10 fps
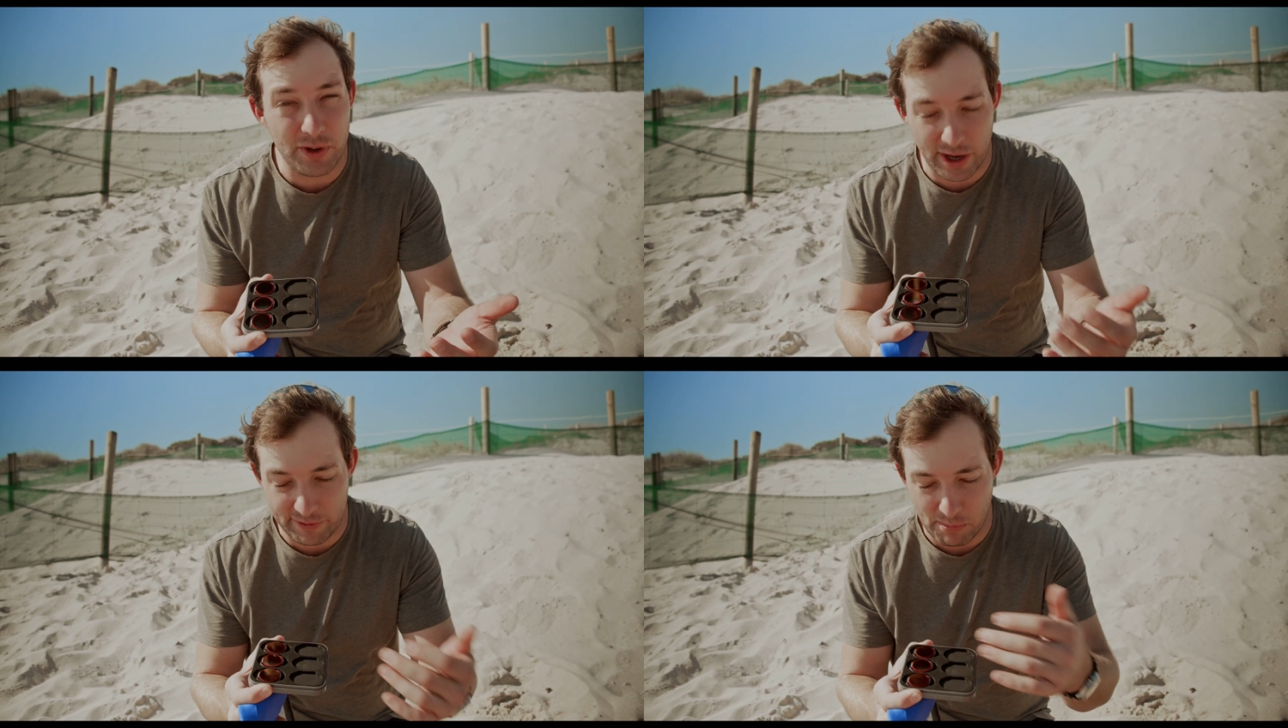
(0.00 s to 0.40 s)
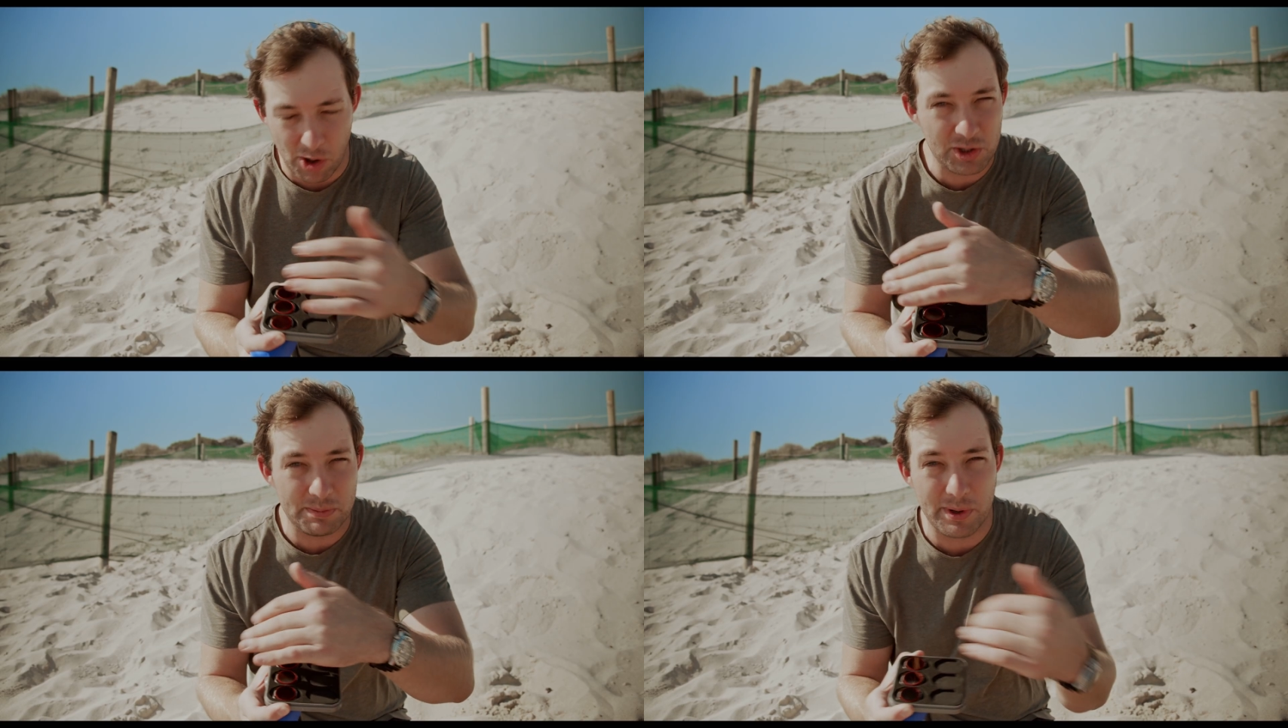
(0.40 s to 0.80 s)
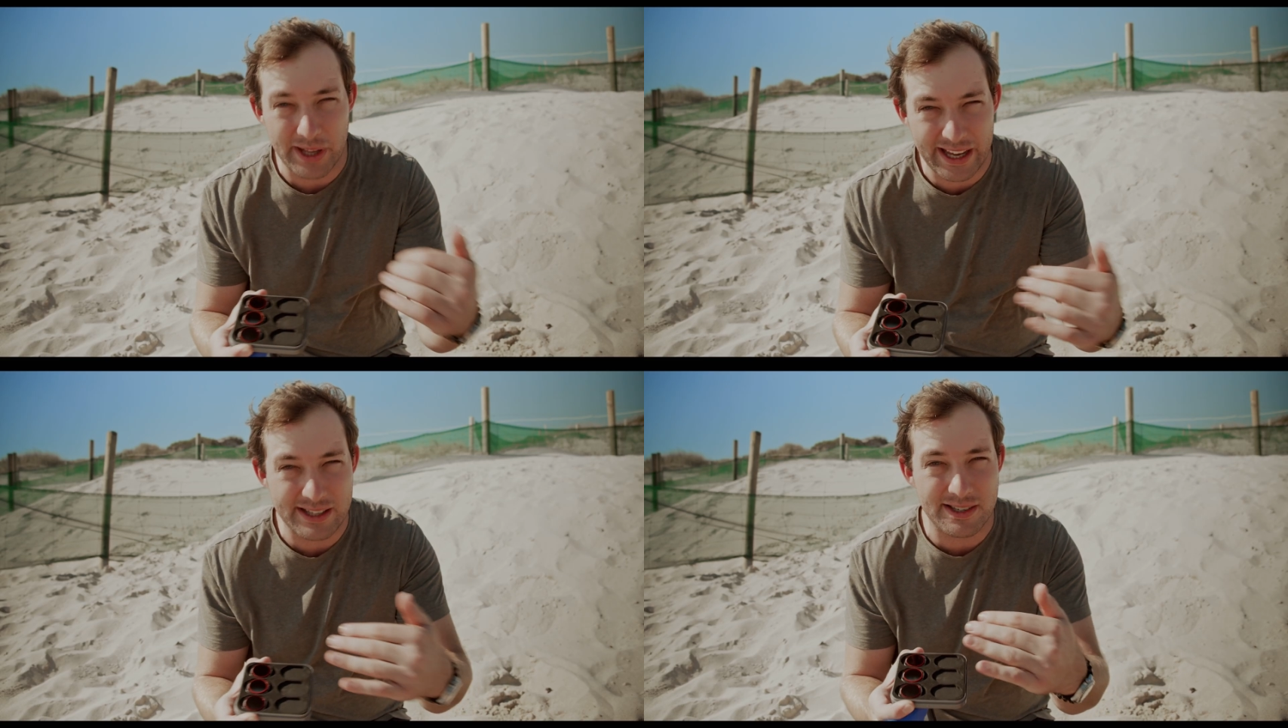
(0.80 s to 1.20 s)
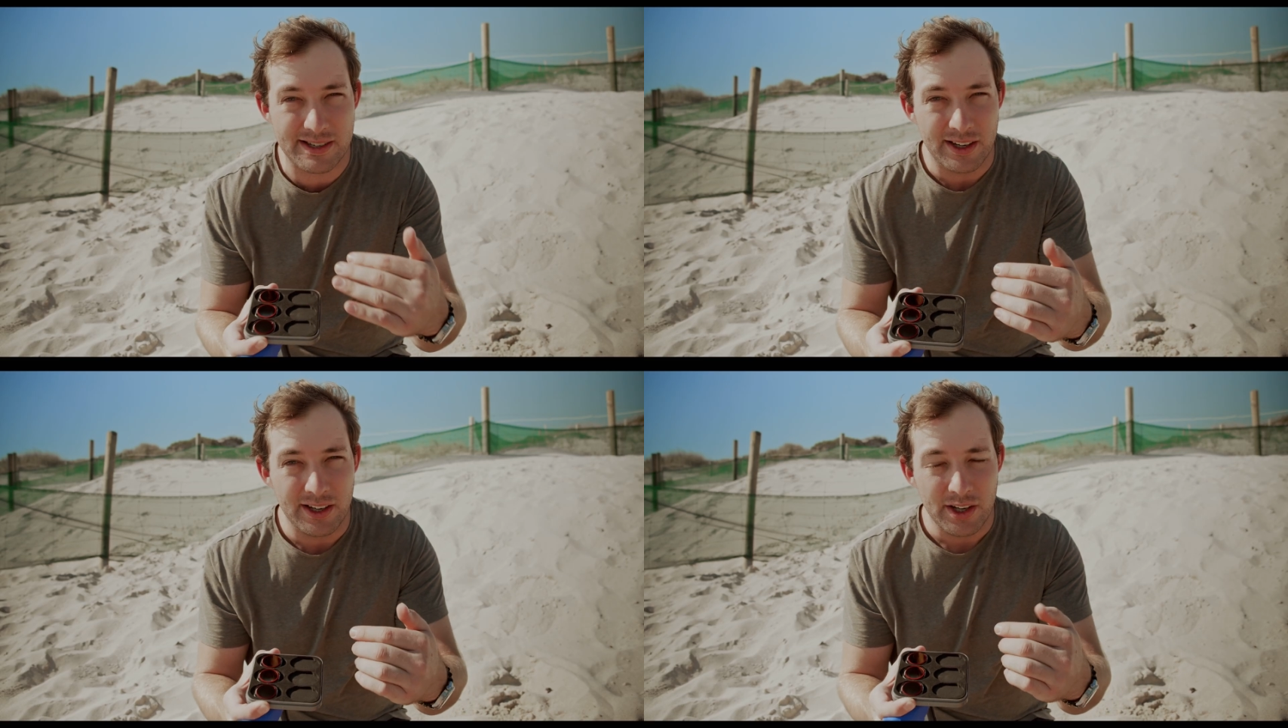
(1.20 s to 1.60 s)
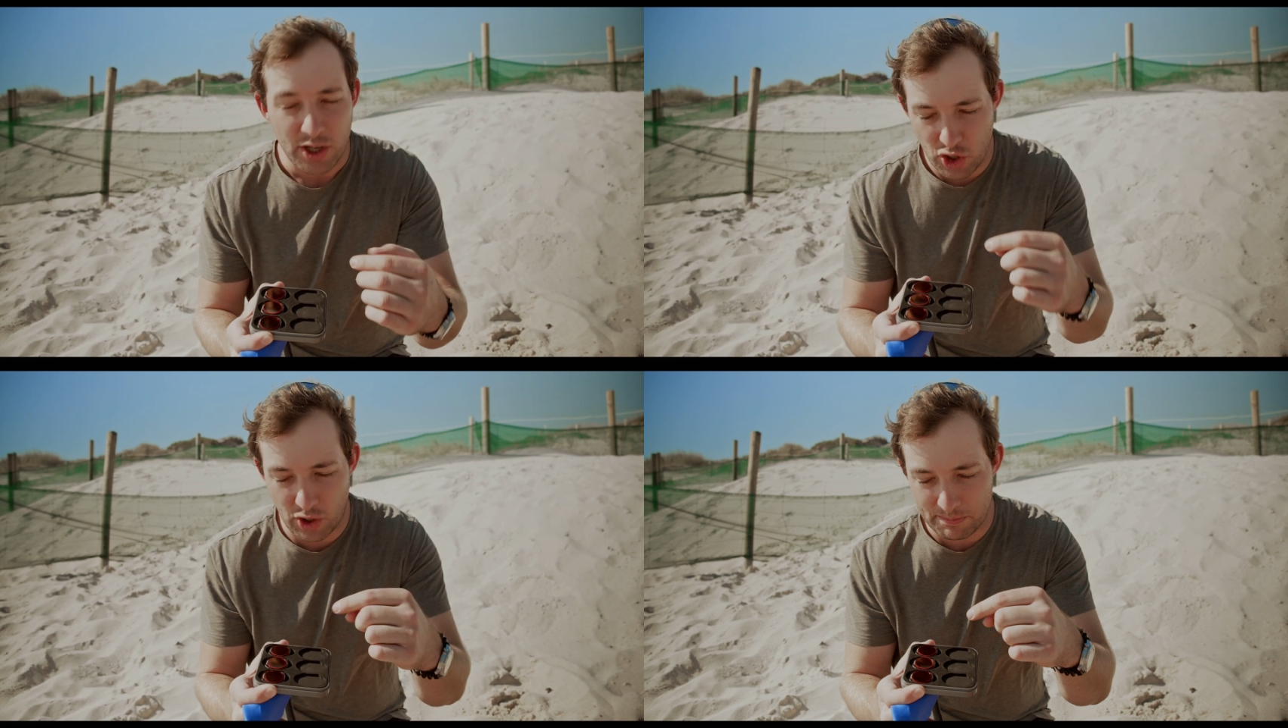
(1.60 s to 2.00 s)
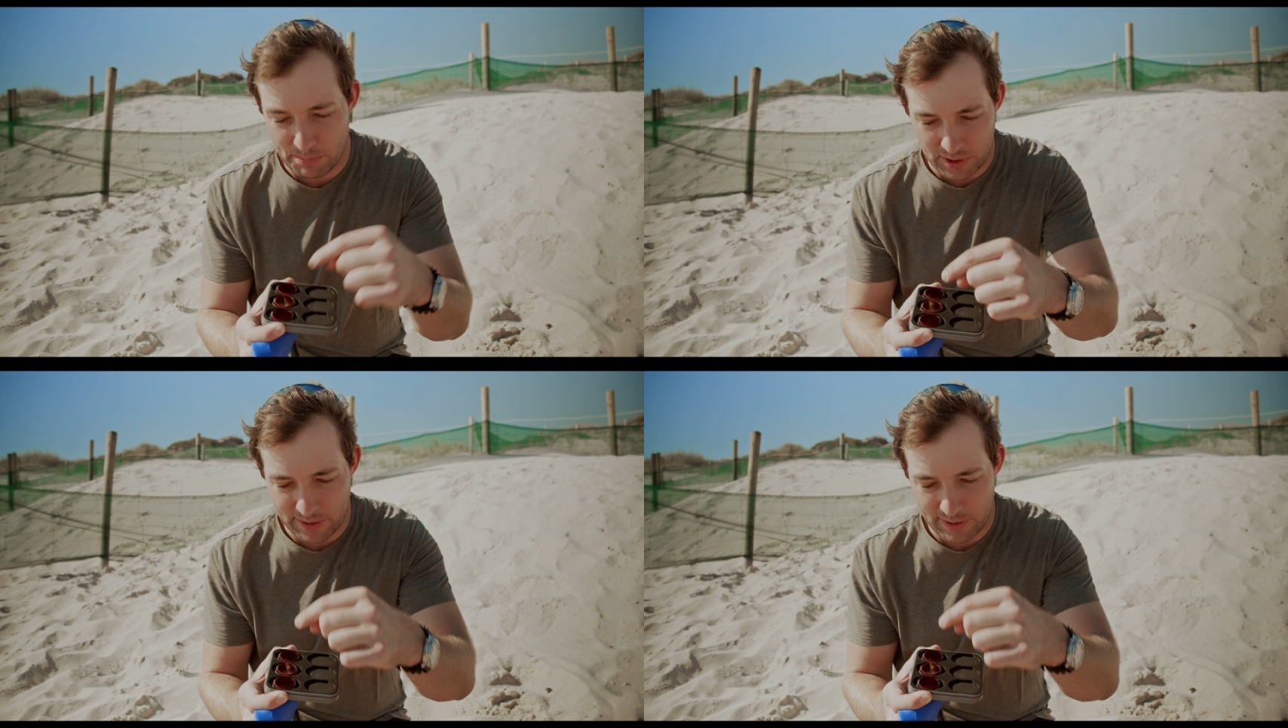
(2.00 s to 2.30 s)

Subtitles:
you have multiple kits, you can put